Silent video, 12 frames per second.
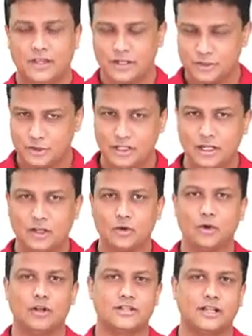So they're like
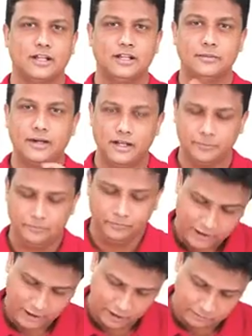crossing in the middle.
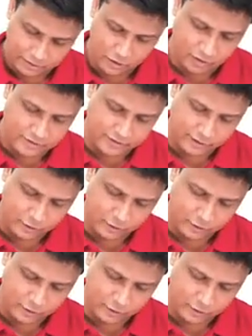And because of that